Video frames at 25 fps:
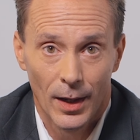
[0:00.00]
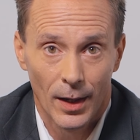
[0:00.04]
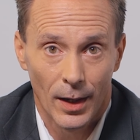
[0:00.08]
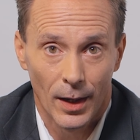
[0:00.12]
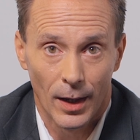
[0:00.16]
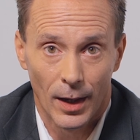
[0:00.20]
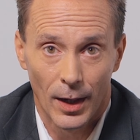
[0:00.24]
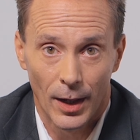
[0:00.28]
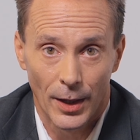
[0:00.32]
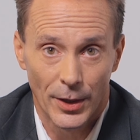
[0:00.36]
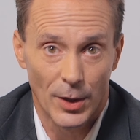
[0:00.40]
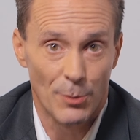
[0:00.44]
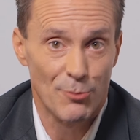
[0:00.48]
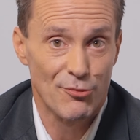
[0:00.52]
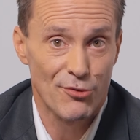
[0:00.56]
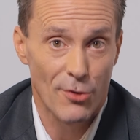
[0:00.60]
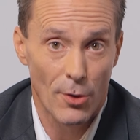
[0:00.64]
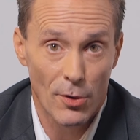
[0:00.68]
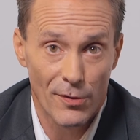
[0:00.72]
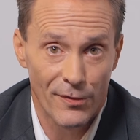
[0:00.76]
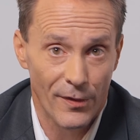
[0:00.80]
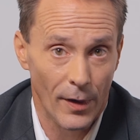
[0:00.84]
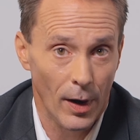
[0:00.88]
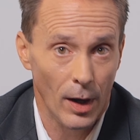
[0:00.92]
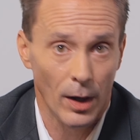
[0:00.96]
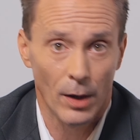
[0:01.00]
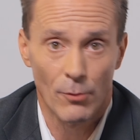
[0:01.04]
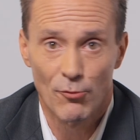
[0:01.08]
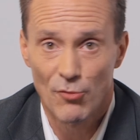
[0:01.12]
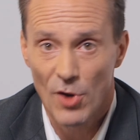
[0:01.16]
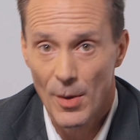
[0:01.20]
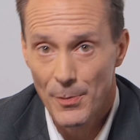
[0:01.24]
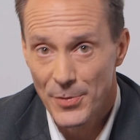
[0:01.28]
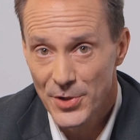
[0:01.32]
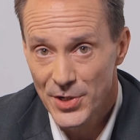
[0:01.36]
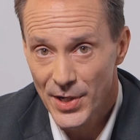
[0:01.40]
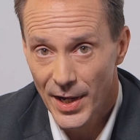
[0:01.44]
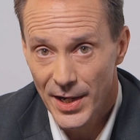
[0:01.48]
the profile and
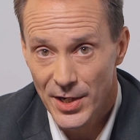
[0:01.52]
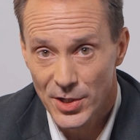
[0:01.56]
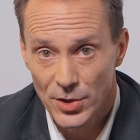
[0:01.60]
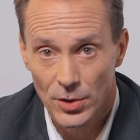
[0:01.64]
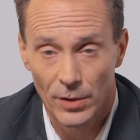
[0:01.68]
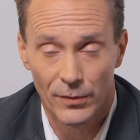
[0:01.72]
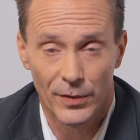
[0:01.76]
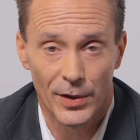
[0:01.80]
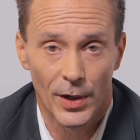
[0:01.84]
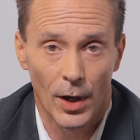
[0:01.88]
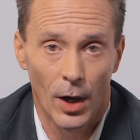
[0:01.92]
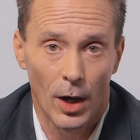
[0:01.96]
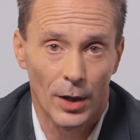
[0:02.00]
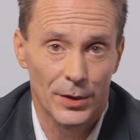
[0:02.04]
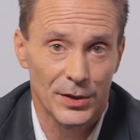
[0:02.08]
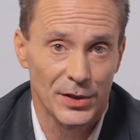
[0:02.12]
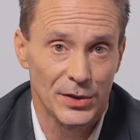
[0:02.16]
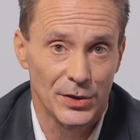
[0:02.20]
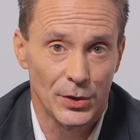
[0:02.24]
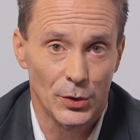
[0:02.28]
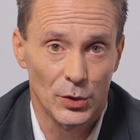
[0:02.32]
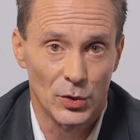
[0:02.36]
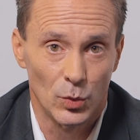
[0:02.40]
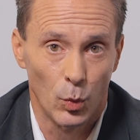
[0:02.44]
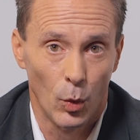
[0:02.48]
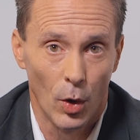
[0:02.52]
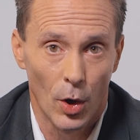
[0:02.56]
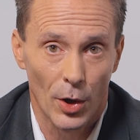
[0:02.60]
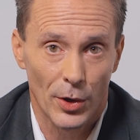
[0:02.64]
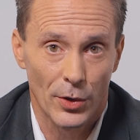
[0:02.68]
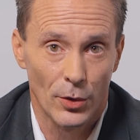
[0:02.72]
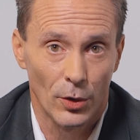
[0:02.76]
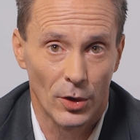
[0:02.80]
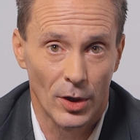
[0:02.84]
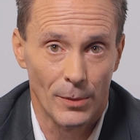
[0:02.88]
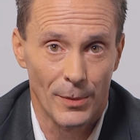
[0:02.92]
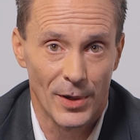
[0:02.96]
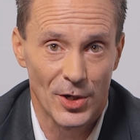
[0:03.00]
reputation of the artist whose work
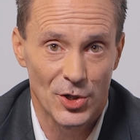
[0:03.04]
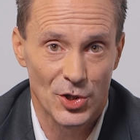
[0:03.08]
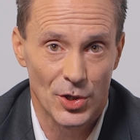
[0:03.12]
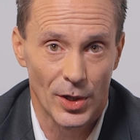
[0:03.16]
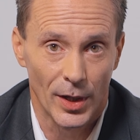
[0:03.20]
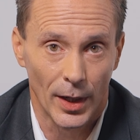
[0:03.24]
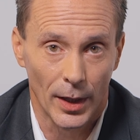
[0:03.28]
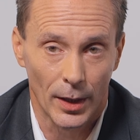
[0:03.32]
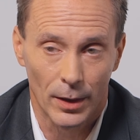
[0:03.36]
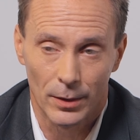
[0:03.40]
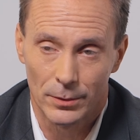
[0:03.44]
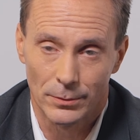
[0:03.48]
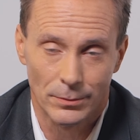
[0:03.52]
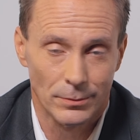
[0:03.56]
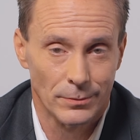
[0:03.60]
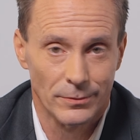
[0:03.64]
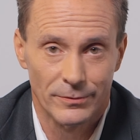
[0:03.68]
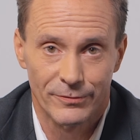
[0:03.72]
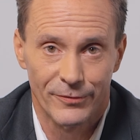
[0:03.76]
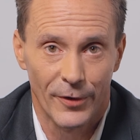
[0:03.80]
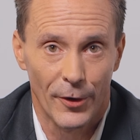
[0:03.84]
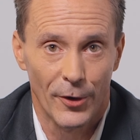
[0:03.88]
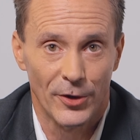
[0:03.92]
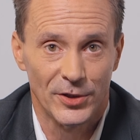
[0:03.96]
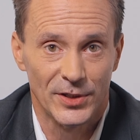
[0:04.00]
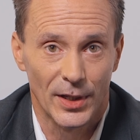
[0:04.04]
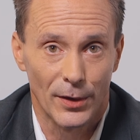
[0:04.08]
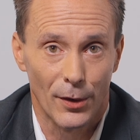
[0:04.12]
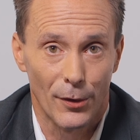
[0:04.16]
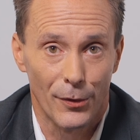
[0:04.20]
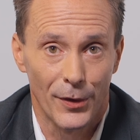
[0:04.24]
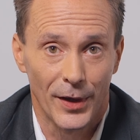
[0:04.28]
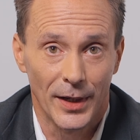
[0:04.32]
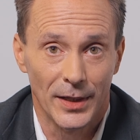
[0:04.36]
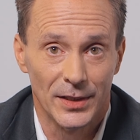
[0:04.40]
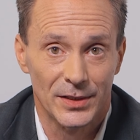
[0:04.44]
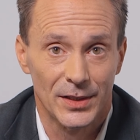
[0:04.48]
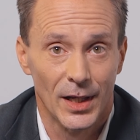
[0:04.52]
you're commissioning, various other
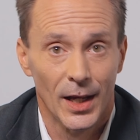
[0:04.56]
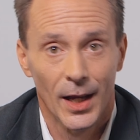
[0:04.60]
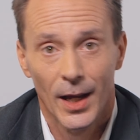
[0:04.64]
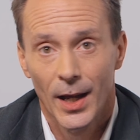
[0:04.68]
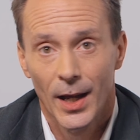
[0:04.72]
things.